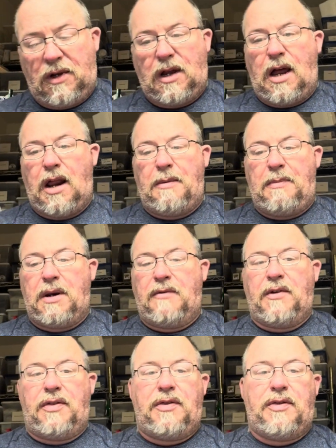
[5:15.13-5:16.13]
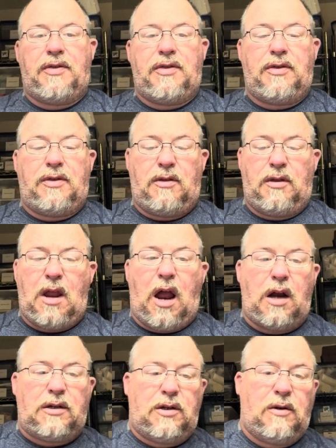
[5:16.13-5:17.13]
got a bit of a
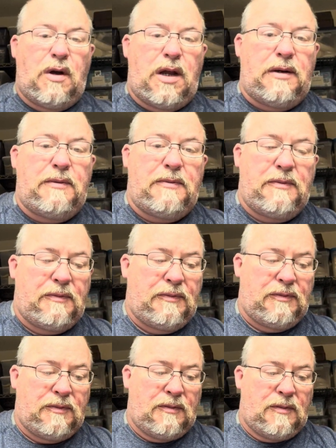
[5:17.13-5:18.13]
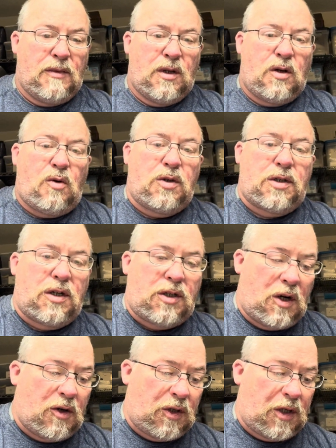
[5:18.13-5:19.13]
knock to it. Of course, I
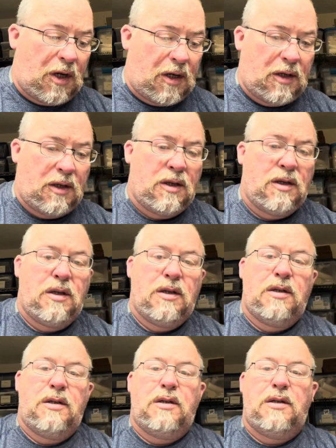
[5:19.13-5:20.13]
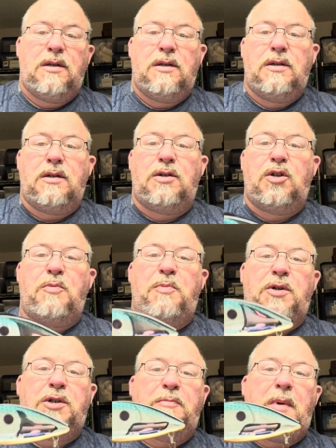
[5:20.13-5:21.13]
showed you the super
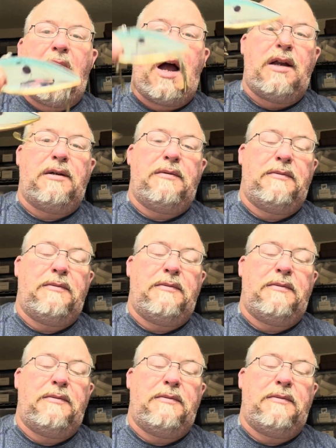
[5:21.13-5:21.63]
spot.